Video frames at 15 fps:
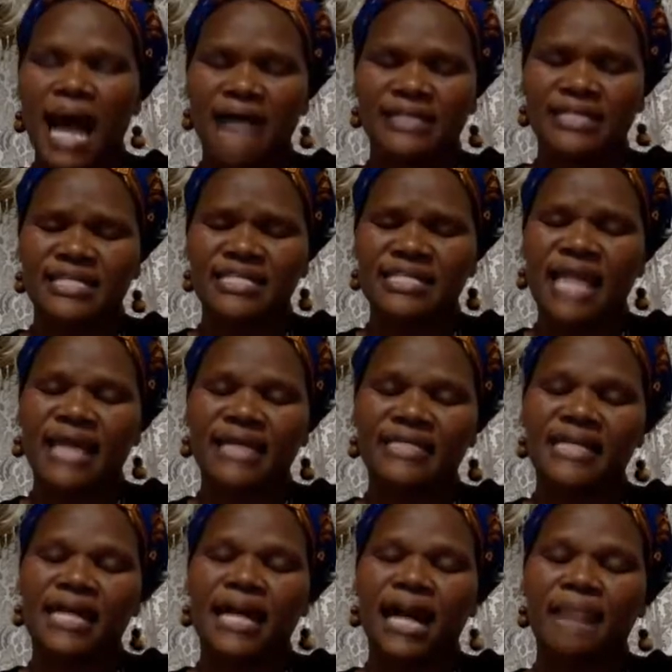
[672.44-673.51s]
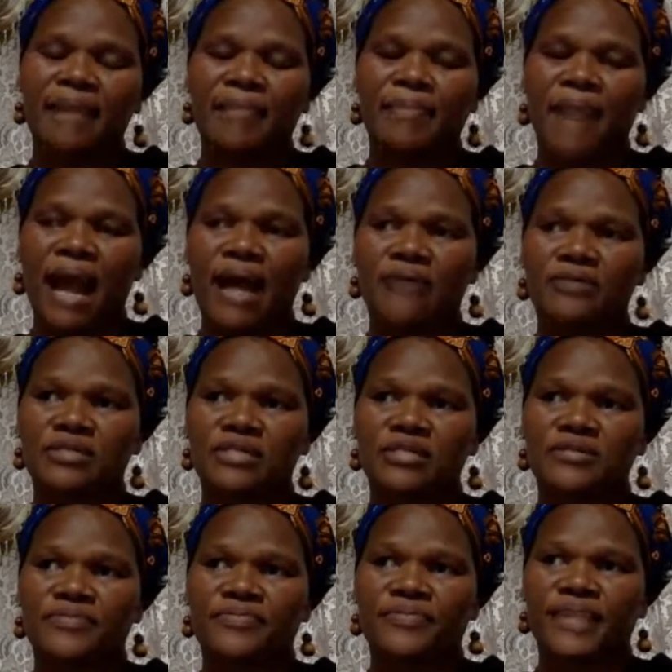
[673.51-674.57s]
How did this character come
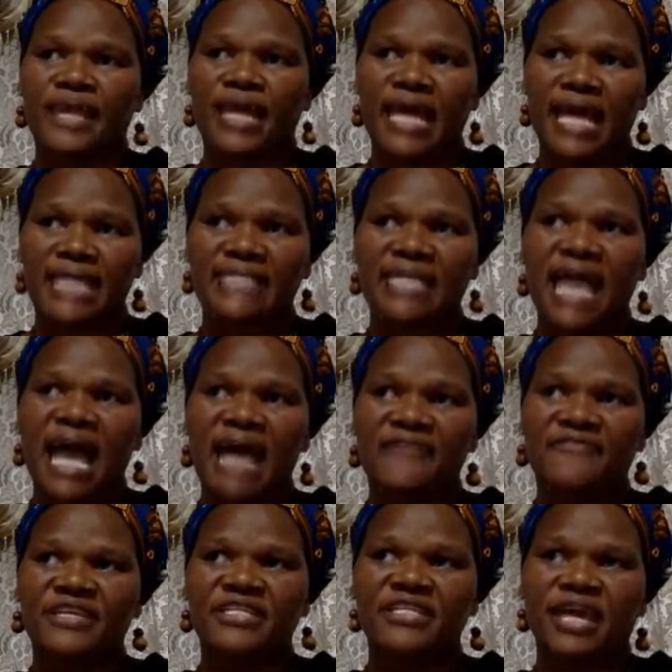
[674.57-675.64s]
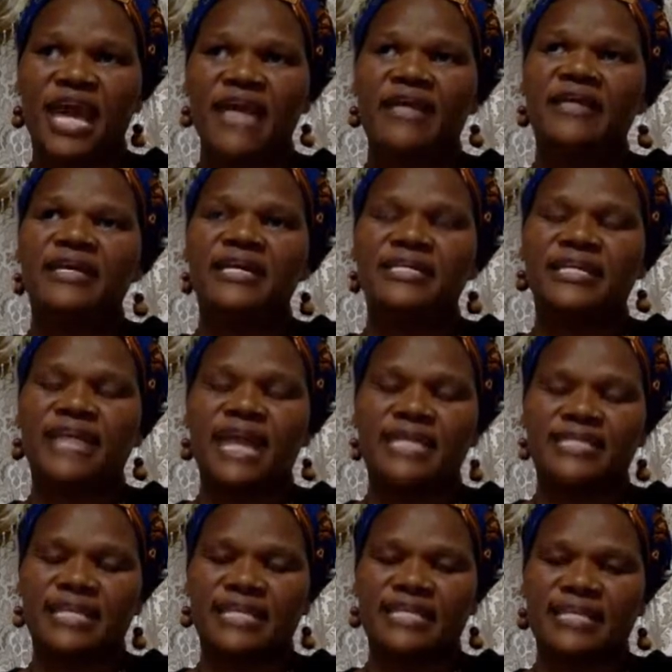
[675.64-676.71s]
about? As I've
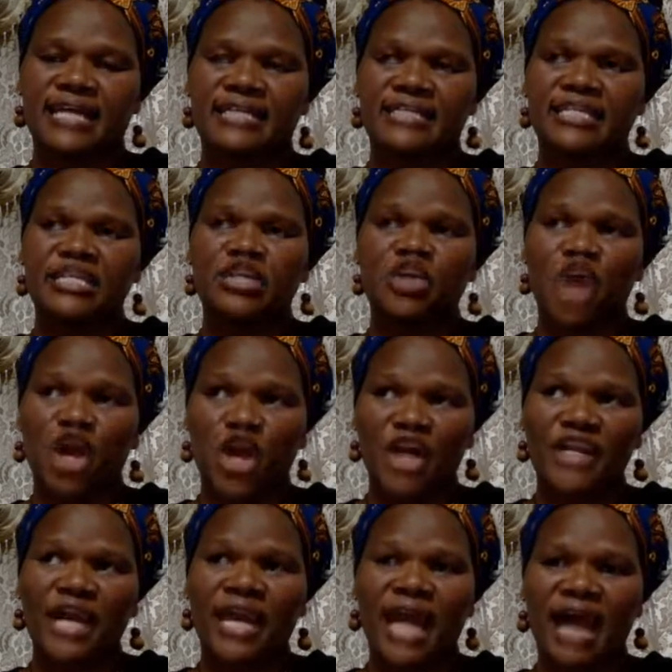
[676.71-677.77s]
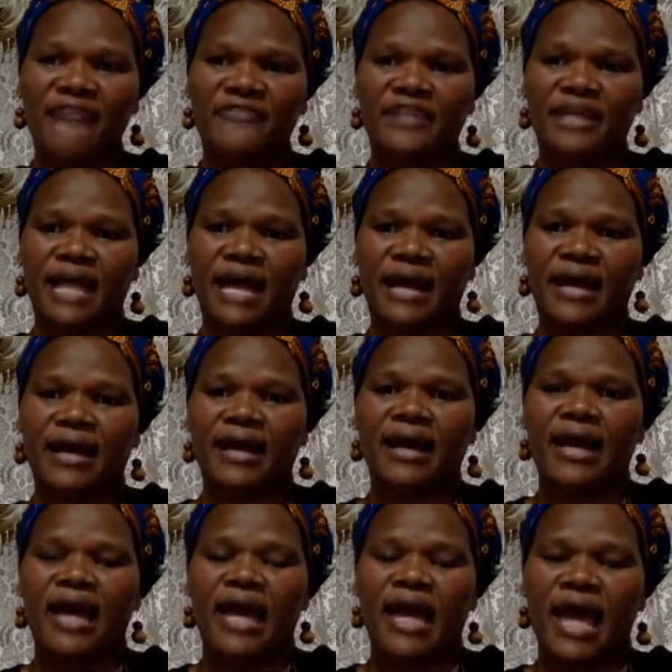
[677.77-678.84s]
indicated that in colonial Africa,
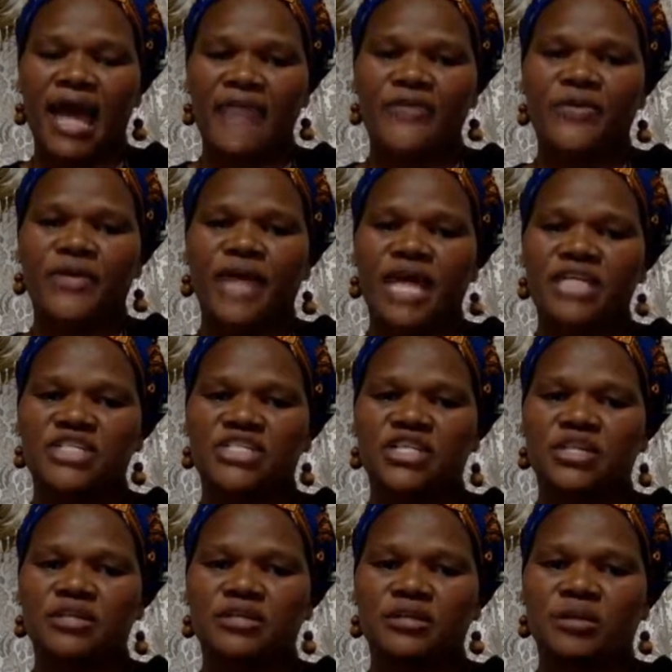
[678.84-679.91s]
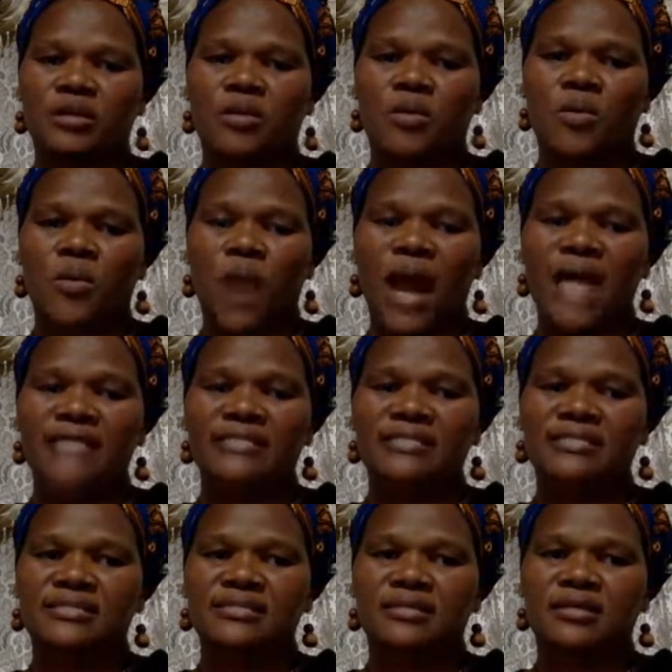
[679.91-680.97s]
education
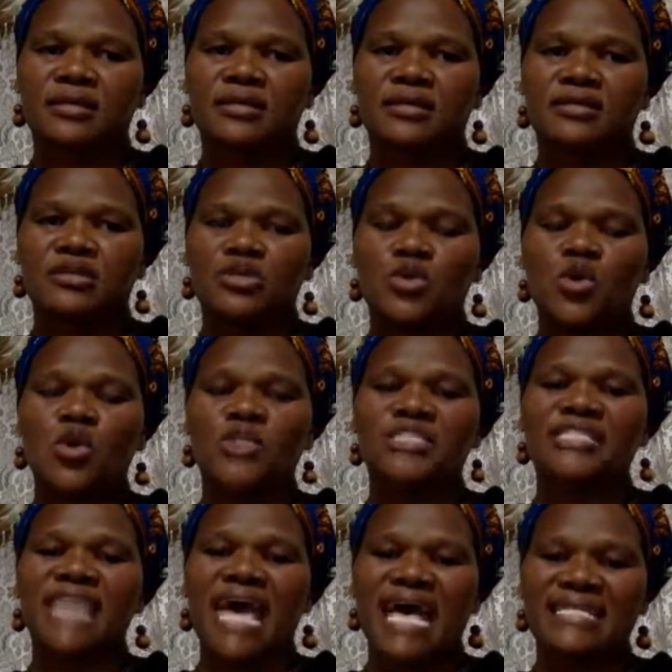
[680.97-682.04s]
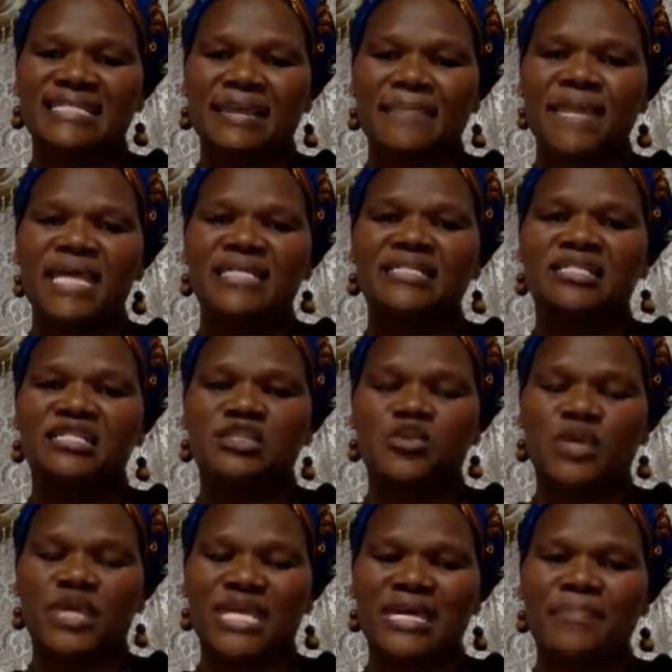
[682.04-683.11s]
was used as a
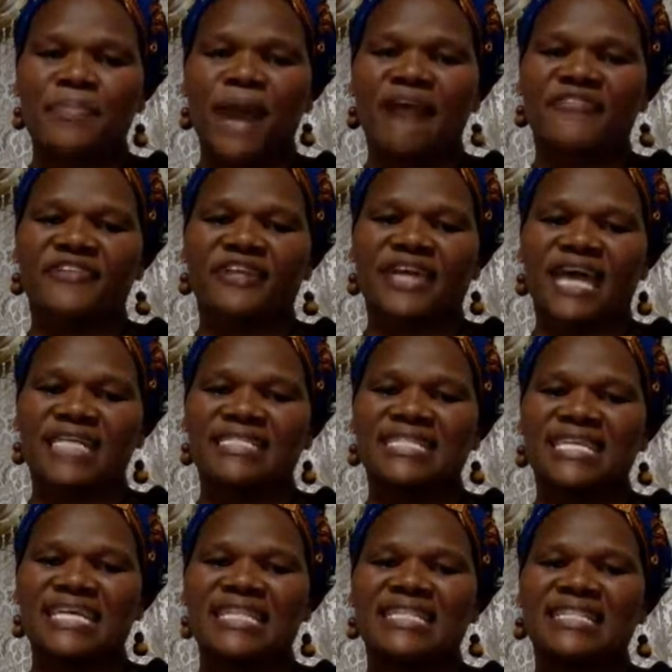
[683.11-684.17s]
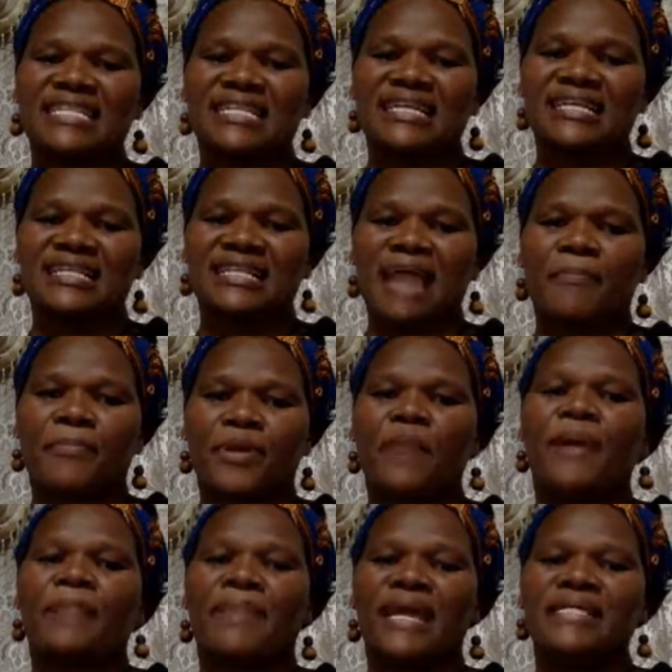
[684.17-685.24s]
means to keep Africans in their
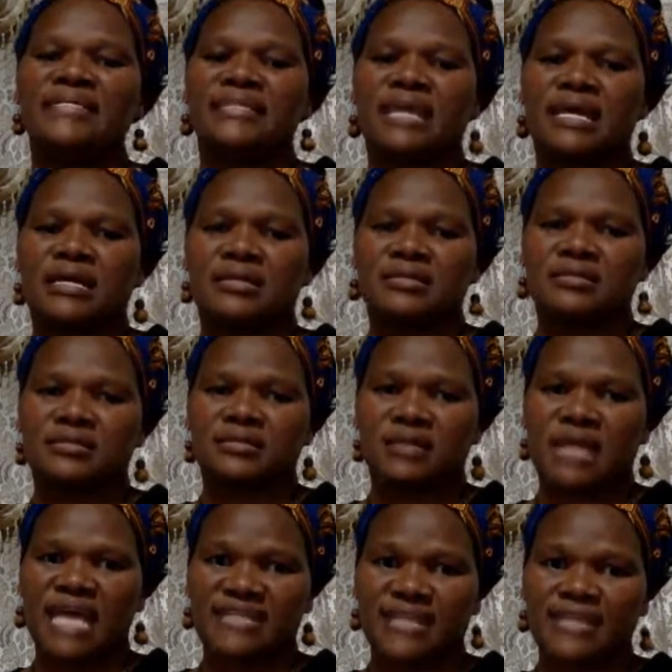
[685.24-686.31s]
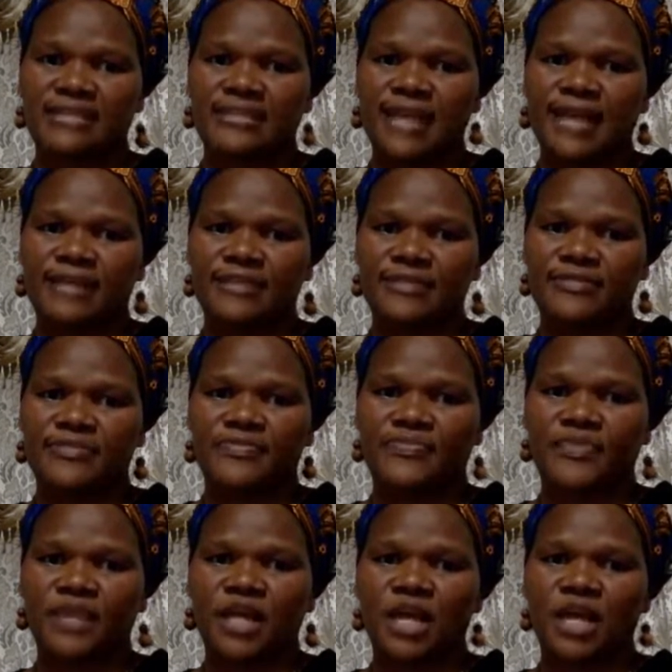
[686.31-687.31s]
proper place, as they said.